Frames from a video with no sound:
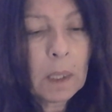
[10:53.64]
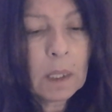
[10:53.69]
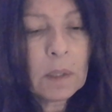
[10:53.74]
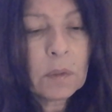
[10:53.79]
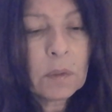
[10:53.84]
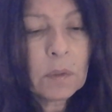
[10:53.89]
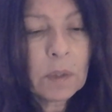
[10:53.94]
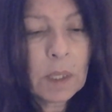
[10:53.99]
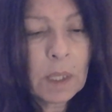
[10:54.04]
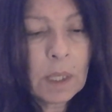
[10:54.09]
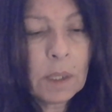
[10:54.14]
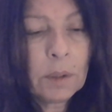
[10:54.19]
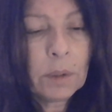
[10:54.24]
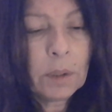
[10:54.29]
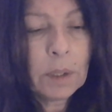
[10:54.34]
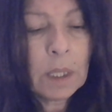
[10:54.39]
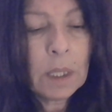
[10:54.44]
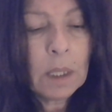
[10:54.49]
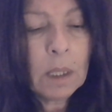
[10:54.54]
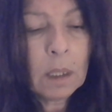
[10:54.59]
is
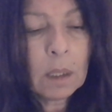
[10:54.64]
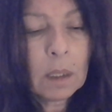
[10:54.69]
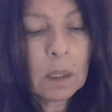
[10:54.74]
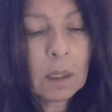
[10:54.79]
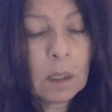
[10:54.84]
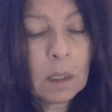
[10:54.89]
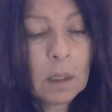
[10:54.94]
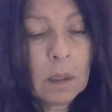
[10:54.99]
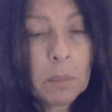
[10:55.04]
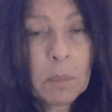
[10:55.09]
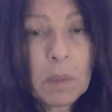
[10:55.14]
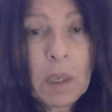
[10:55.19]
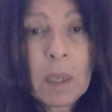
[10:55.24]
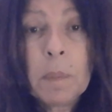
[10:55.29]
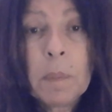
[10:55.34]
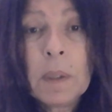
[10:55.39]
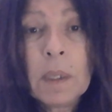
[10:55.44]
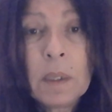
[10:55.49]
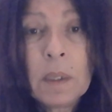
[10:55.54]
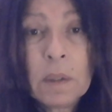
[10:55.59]
healing.
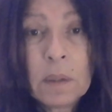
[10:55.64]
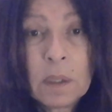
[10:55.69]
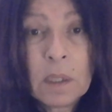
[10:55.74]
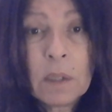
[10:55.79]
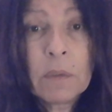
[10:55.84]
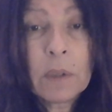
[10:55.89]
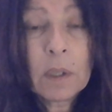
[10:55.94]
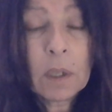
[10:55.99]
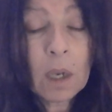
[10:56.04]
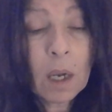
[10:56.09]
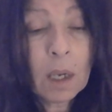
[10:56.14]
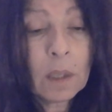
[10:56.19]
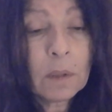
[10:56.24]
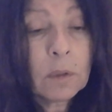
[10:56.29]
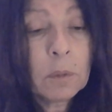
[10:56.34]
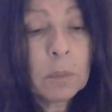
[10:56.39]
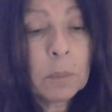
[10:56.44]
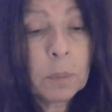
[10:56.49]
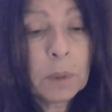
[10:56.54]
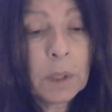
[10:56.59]
Maybe he's even
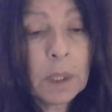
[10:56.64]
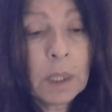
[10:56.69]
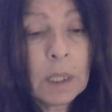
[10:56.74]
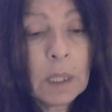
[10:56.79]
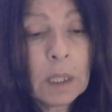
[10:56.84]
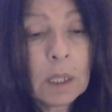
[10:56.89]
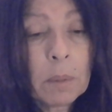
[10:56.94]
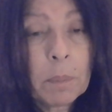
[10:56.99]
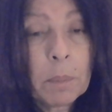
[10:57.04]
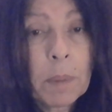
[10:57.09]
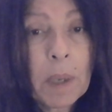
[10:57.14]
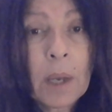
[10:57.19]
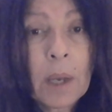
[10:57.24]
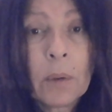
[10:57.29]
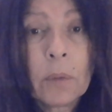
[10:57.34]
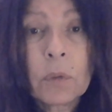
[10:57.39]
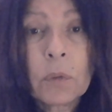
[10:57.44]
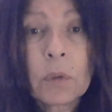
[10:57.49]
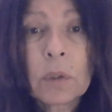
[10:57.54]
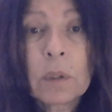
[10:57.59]
contemplating
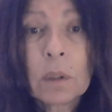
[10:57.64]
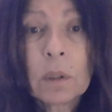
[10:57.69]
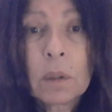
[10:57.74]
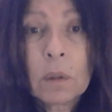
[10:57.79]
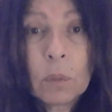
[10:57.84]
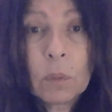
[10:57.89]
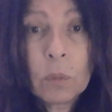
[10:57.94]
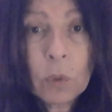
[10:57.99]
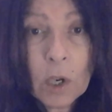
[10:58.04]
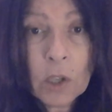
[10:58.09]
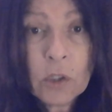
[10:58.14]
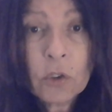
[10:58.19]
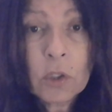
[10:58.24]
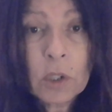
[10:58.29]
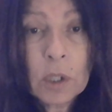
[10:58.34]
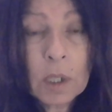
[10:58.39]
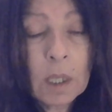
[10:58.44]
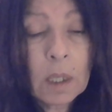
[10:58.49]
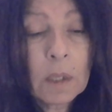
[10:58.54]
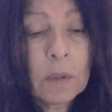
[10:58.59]
about
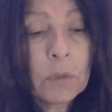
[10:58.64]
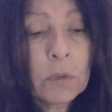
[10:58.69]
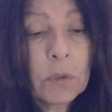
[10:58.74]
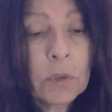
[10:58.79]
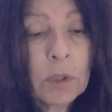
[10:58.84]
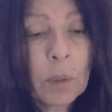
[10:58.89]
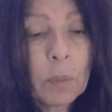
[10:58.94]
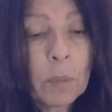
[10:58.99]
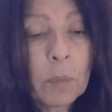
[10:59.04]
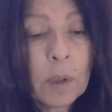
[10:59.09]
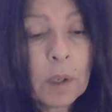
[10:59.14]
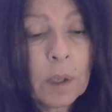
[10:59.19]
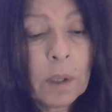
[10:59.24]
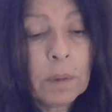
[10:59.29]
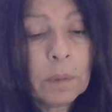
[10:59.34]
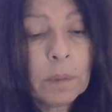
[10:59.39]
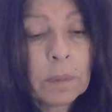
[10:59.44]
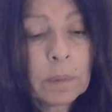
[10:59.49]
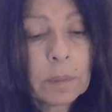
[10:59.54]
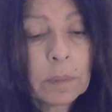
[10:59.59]
rushing in
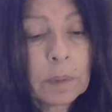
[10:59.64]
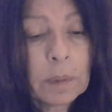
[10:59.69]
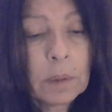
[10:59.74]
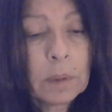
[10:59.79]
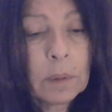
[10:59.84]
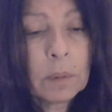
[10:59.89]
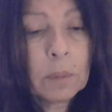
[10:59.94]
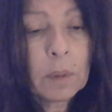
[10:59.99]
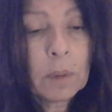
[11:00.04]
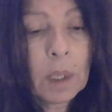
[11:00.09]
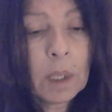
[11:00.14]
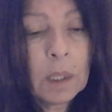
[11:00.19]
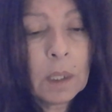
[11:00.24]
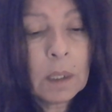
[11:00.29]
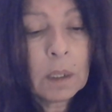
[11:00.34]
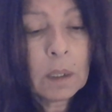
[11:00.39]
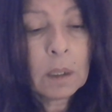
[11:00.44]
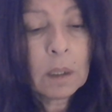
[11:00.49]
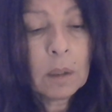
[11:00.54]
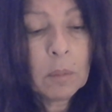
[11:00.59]
somewhere, right?
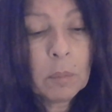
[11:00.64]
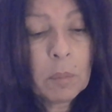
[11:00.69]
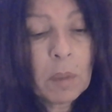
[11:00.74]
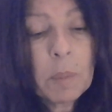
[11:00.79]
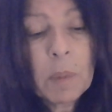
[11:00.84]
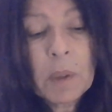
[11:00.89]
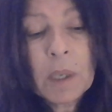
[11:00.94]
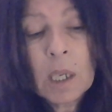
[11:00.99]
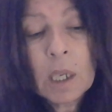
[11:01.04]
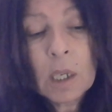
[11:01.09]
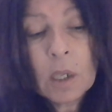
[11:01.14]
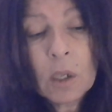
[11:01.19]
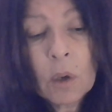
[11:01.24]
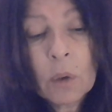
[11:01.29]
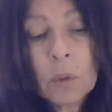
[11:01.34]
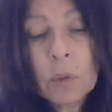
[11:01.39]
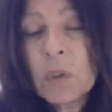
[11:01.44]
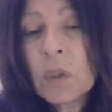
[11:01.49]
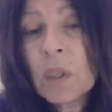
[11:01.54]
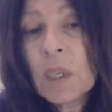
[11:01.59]
Maybe he
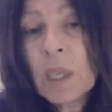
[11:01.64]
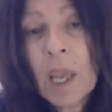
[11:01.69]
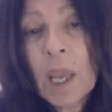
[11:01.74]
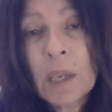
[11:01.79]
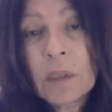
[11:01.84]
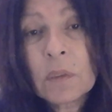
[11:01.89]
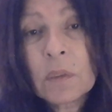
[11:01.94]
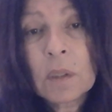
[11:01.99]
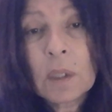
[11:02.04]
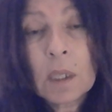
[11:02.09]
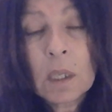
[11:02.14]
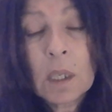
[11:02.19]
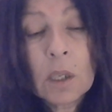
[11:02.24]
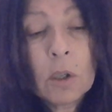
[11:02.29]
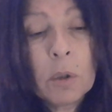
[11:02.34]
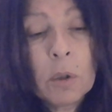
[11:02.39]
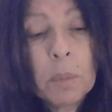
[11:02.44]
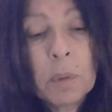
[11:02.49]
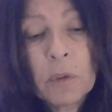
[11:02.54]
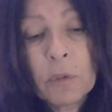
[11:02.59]
knows he has to
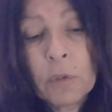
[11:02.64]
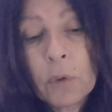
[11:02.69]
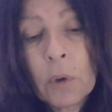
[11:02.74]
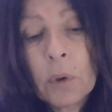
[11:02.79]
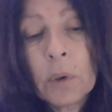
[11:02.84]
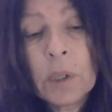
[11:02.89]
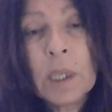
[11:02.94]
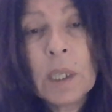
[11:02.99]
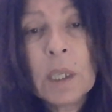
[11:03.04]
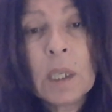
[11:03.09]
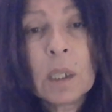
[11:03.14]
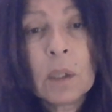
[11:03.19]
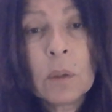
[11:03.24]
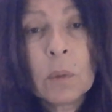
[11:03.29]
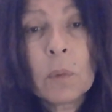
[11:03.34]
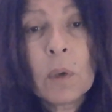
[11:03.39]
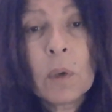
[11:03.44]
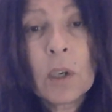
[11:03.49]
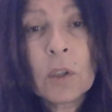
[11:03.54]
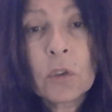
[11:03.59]
heal before he
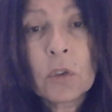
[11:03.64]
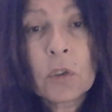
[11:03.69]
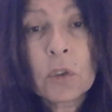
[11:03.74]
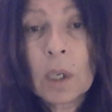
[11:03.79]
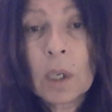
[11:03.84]
can rush